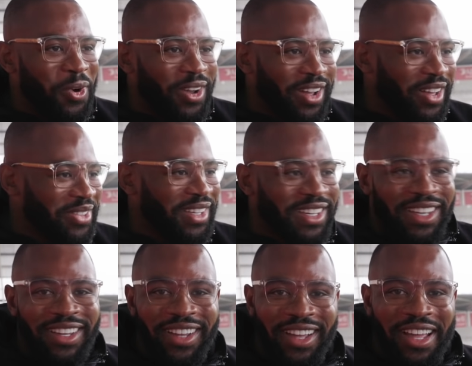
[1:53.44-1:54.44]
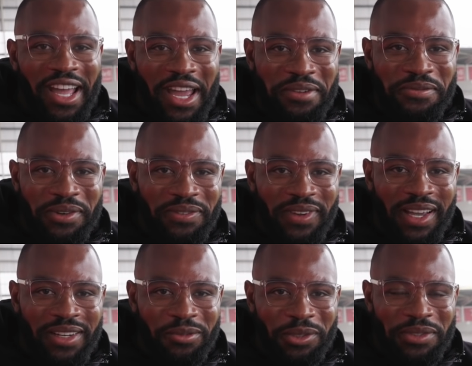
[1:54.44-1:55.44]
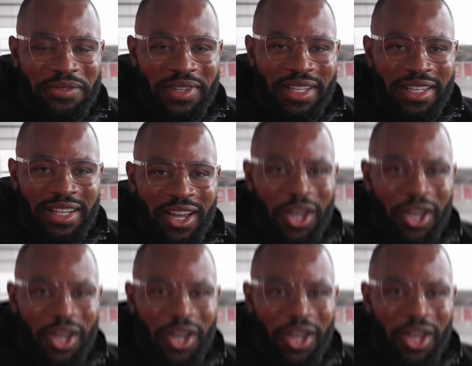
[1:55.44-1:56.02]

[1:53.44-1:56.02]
what I think every fan was feeling at